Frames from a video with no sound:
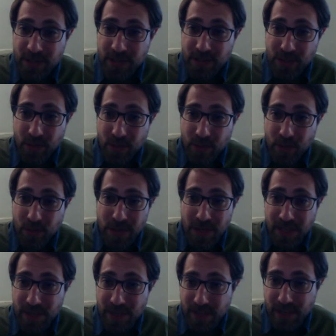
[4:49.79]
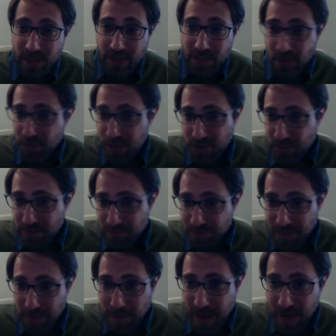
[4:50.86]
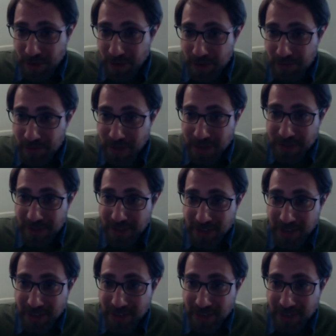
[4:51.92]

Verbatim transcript: So nobody knows about him, I think.